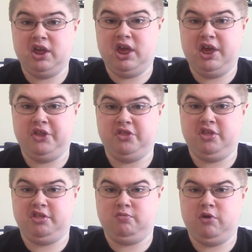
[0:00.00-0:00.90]
and
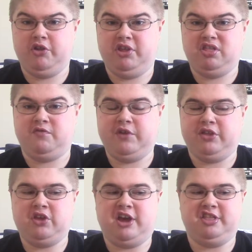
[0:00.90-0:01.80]
as well as
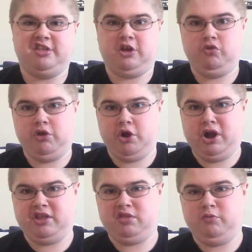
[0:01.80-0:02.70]
fantastic
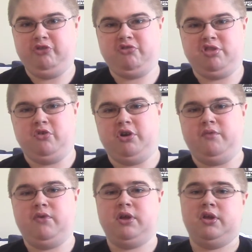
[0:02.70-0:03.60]
lyrics, which sort
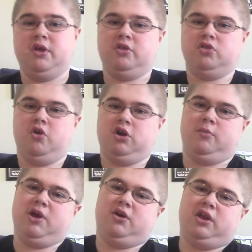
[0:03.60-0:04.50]
of talk
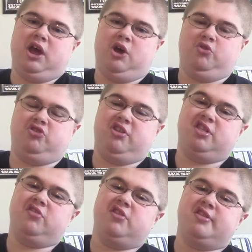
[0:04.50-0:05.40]
about how
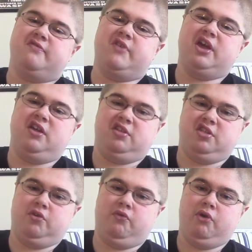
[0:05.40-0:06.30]
she's in this phase
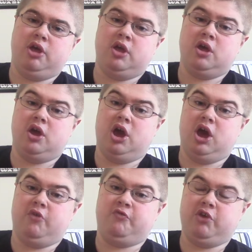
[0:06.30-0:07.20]
of
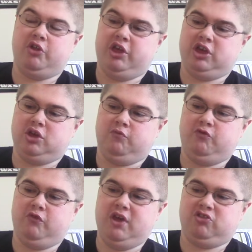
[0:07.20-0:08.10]
feeling
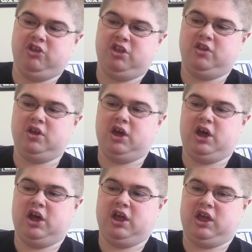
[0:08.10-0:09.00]
conflicted,
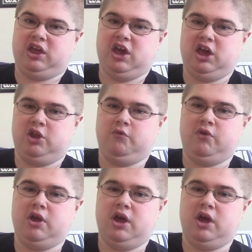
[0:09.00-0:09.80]
and kind of